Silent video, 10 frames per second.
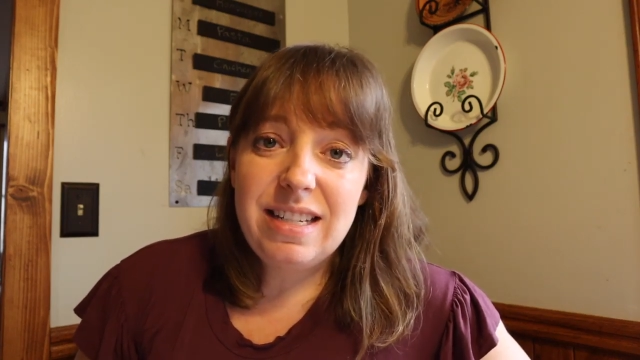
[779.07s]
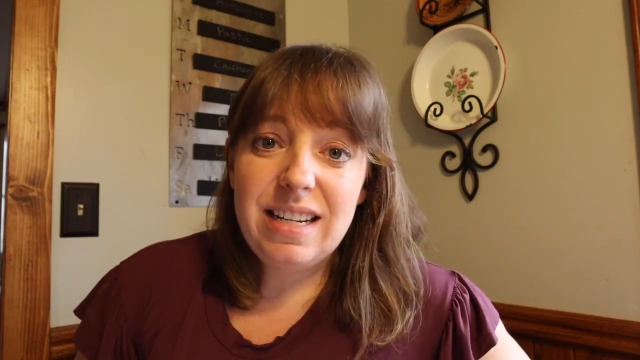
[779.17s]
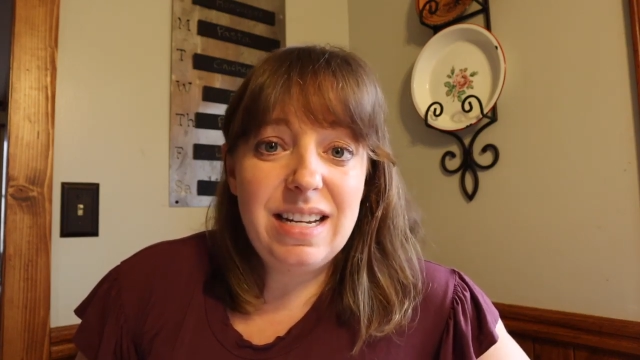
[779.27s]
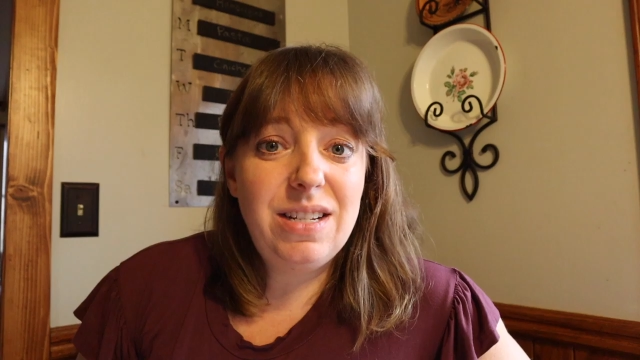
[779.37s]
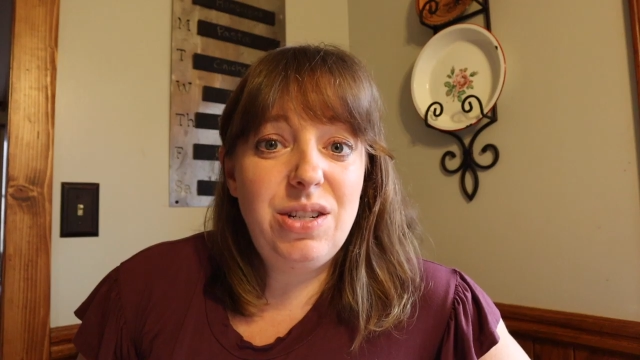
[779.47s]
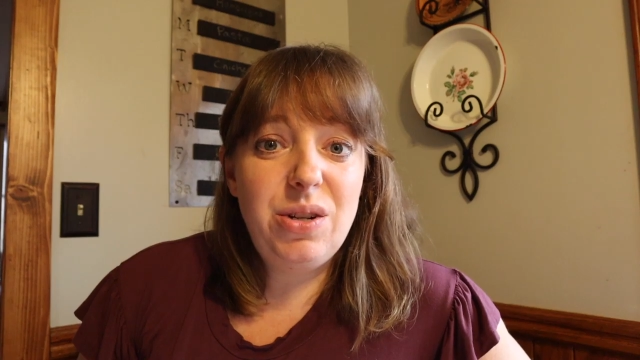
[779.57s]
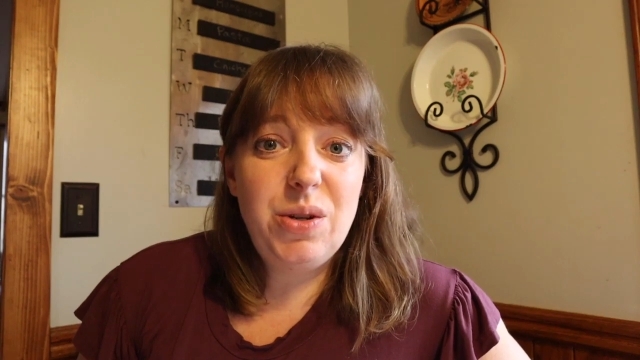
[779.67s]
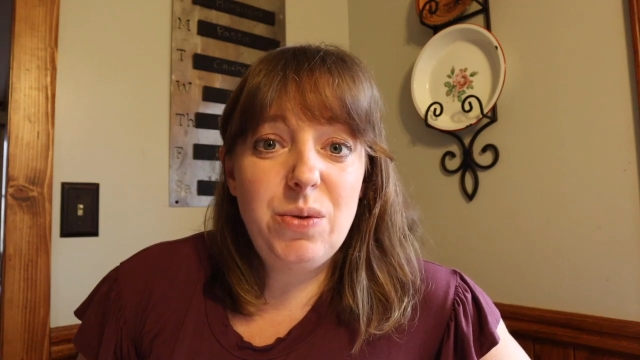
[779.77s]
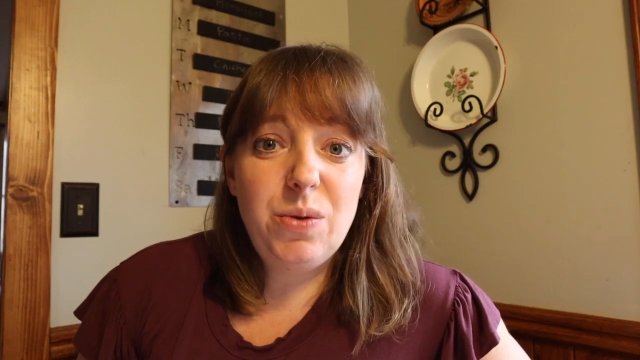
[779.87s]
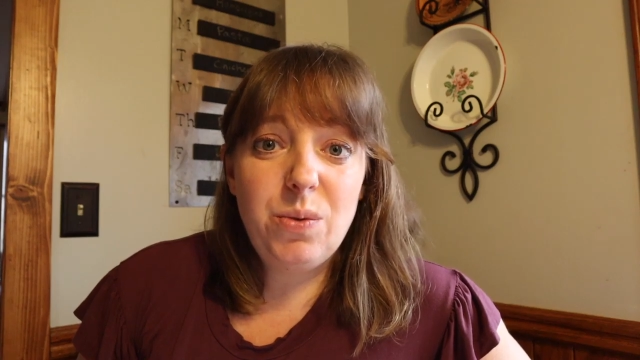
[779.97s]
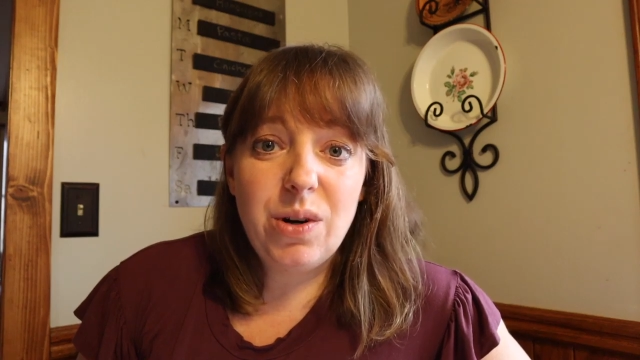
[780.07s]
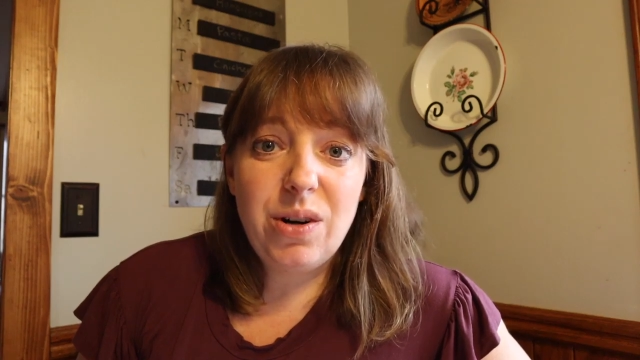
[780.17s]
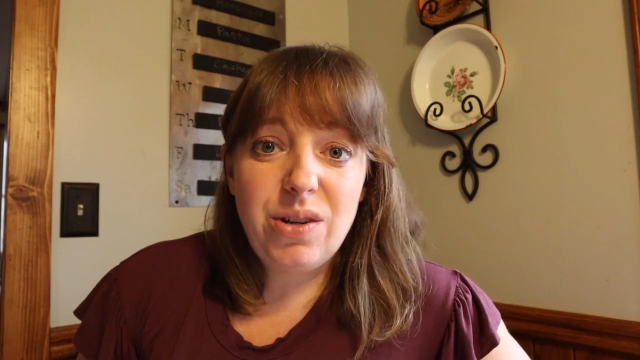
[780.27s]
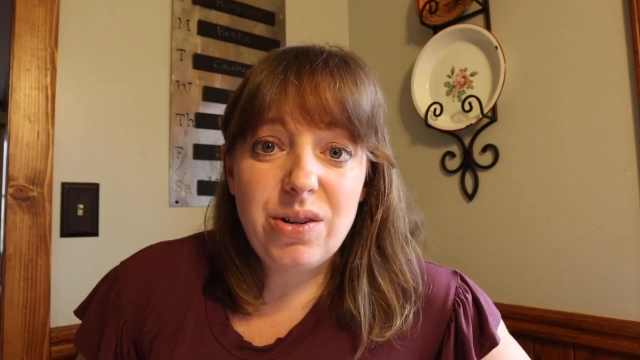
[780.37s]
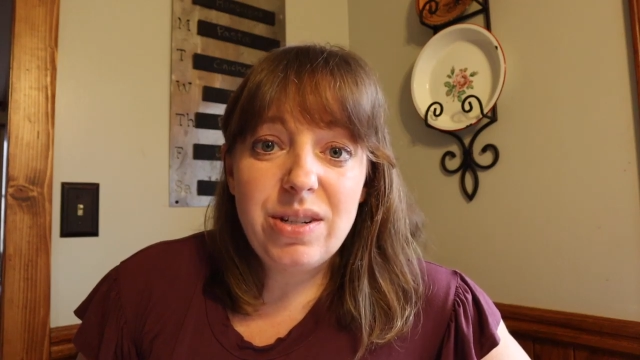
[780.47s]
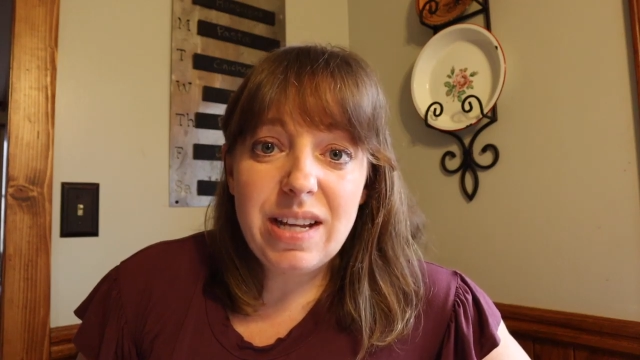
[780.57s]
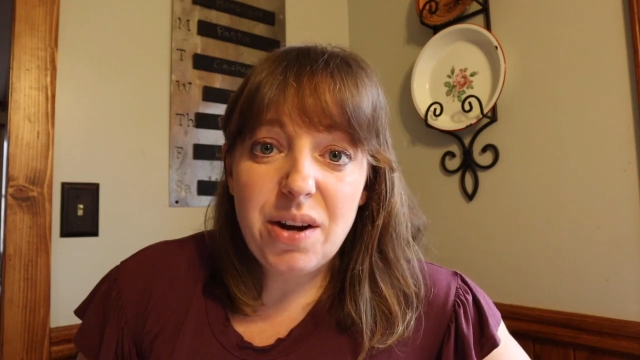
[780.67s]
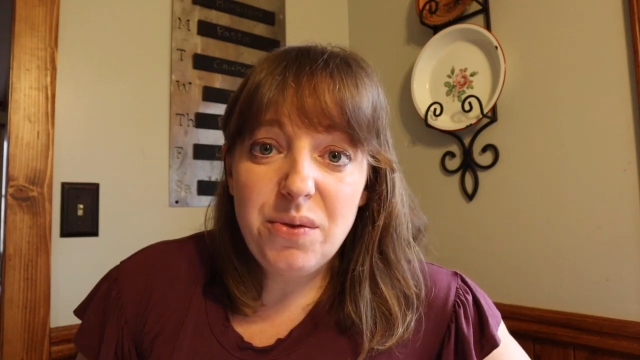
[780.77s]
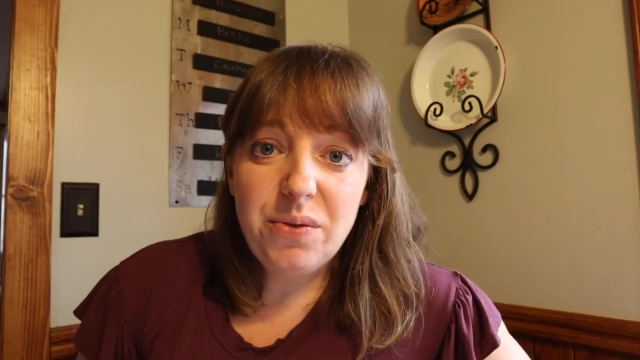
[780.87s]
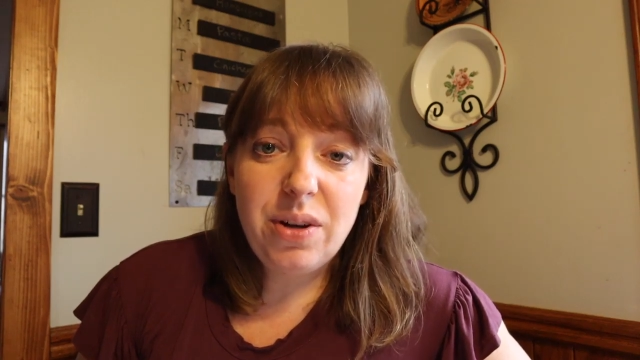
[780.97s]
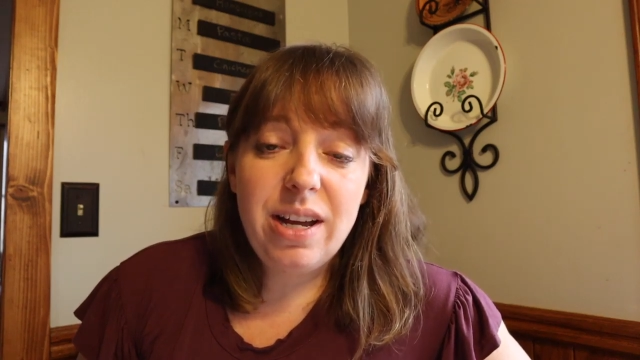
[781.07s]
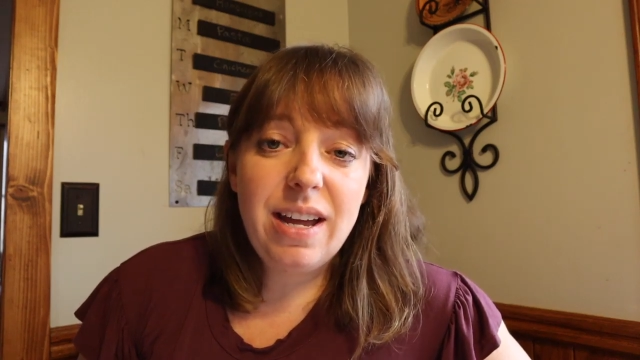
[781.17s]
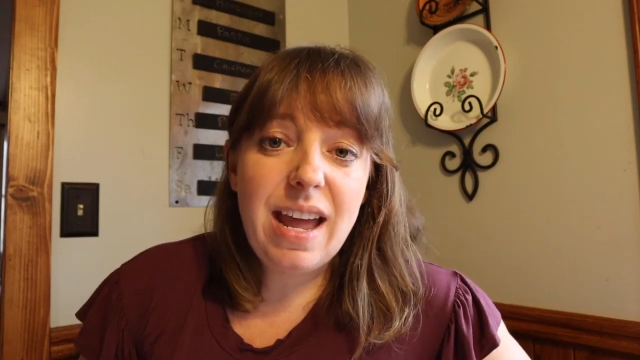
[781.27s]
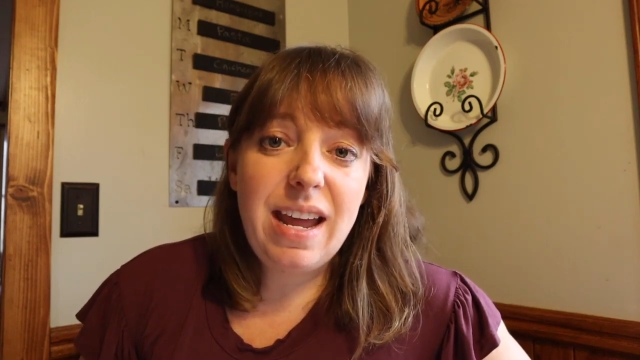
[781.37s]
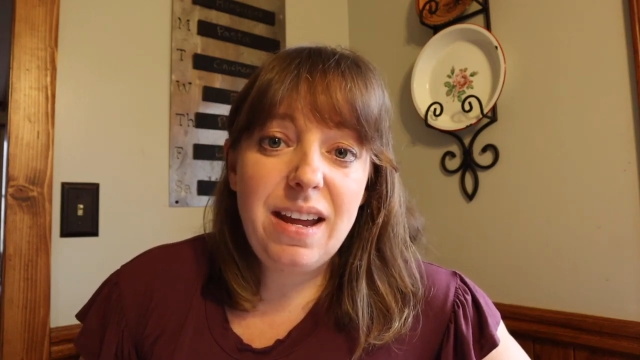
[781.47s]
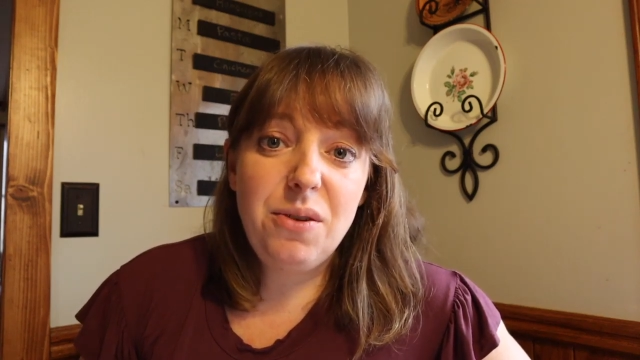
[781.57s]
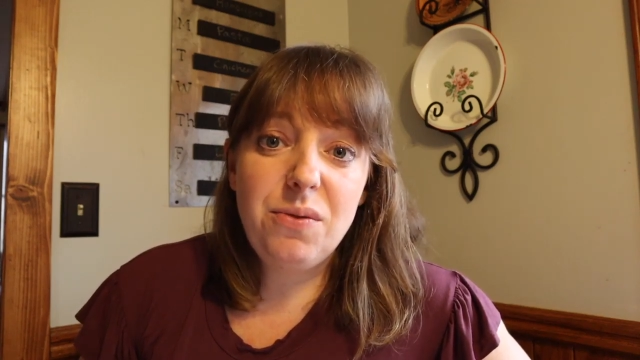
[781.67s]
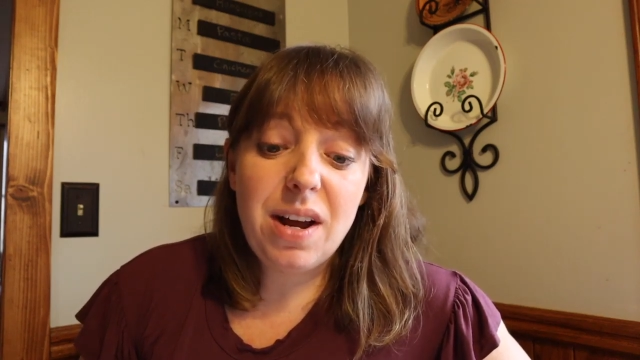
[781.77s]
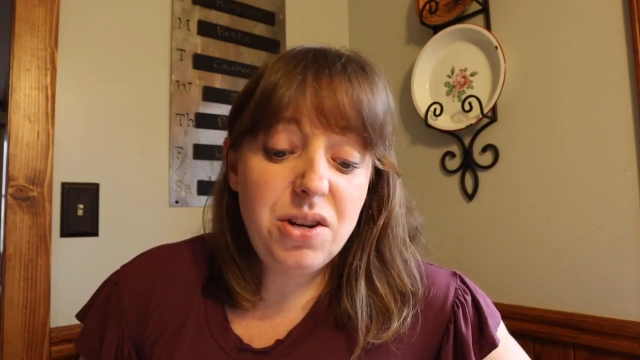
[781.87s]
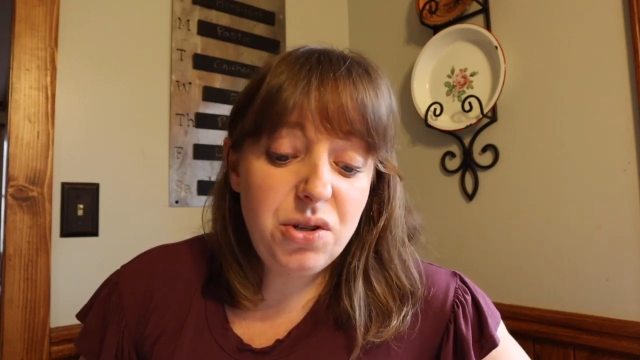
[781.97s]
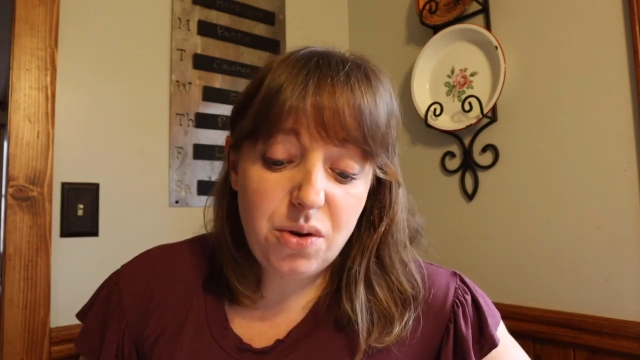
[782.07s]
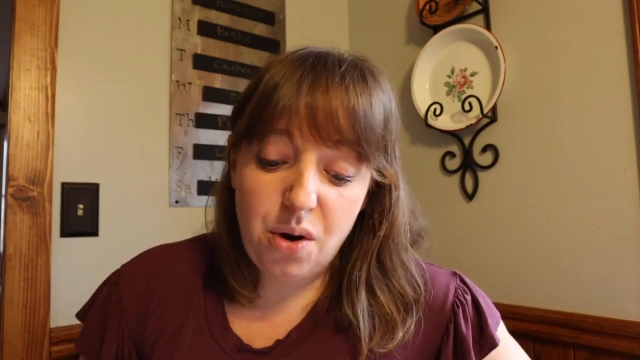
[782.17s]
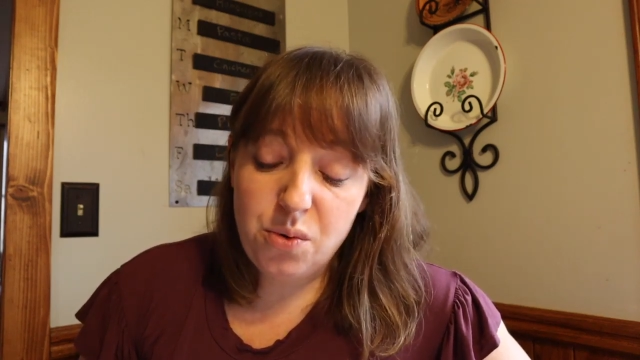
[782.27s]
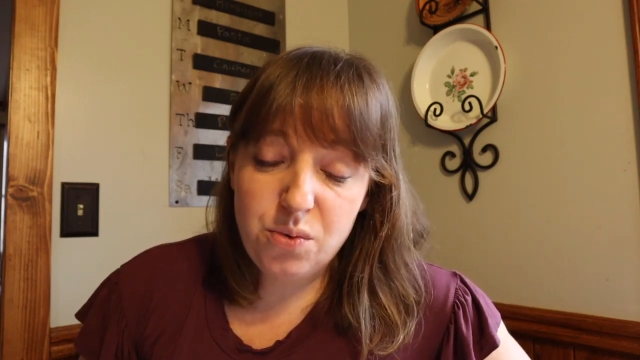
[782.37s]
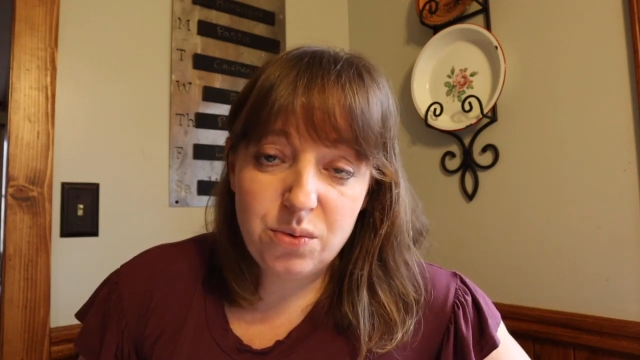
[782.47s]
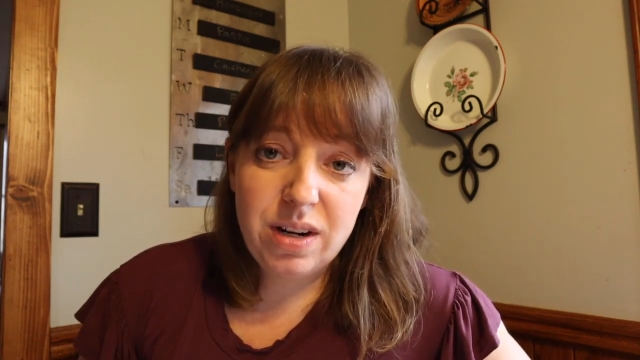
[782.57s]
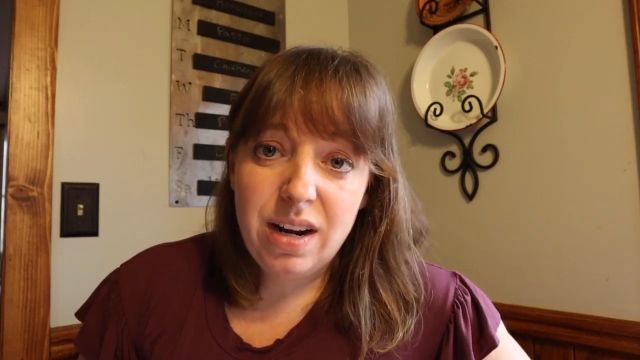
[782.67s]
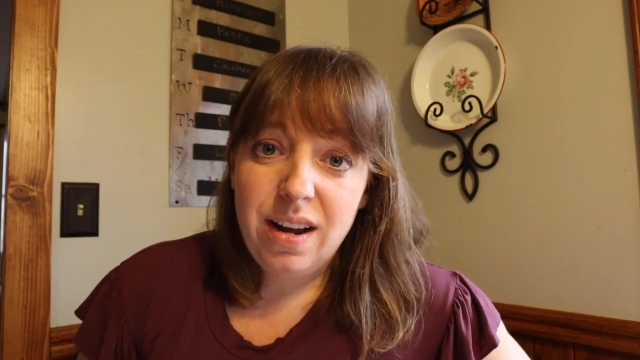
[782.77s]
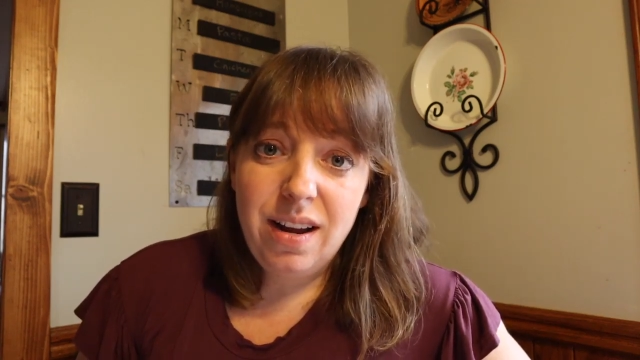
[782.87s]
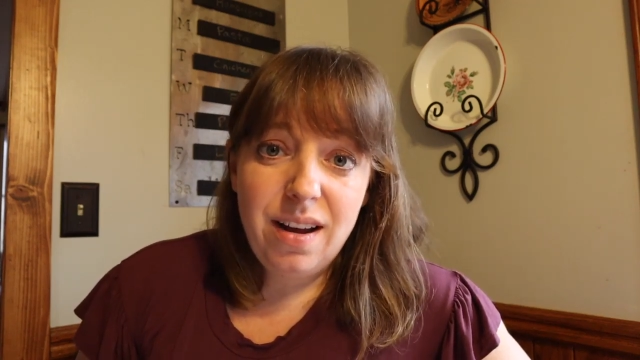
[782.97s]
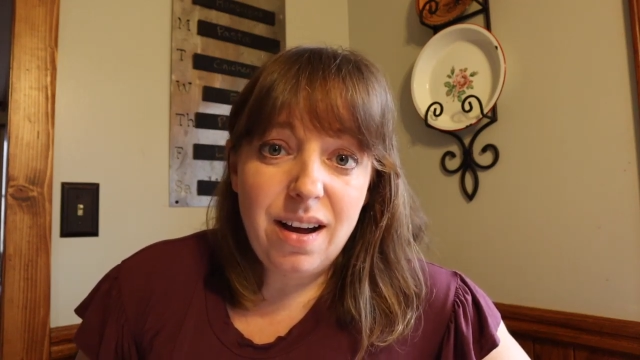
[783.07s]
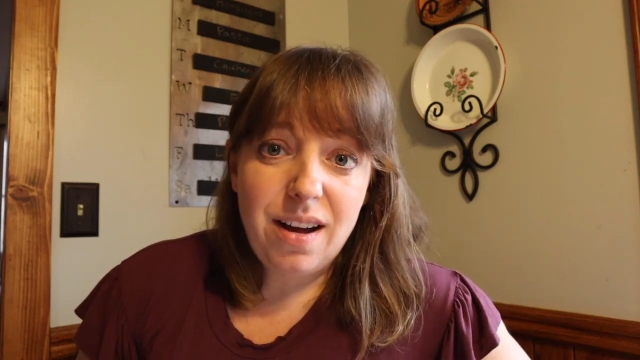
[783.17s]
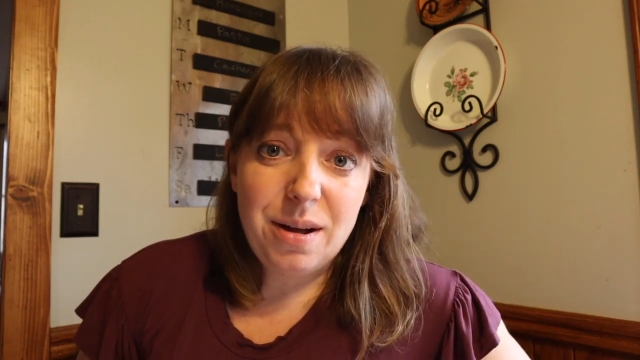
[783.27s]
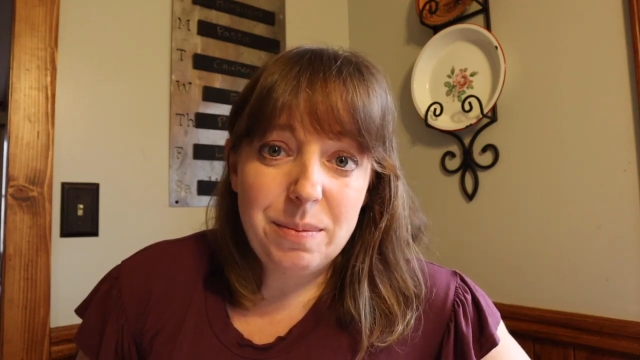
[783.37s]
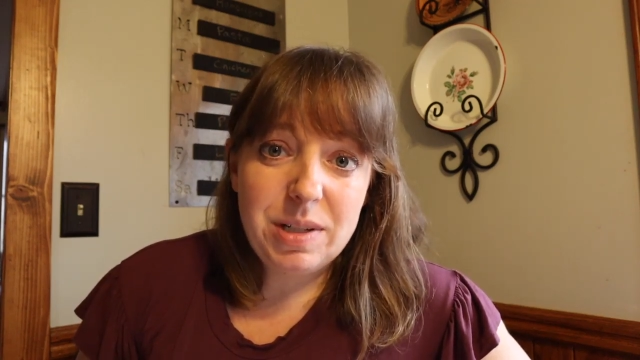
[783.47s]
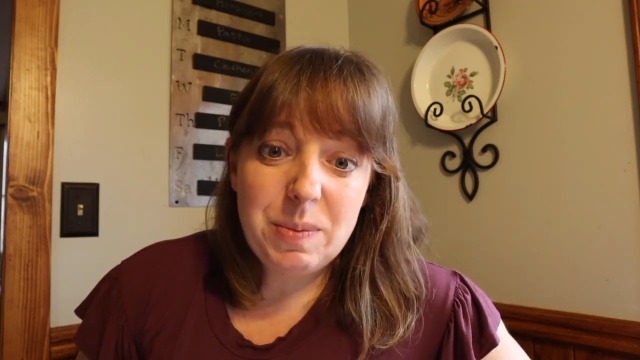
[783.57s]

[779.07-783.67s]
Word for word: dig into the Word yourself and find your own um,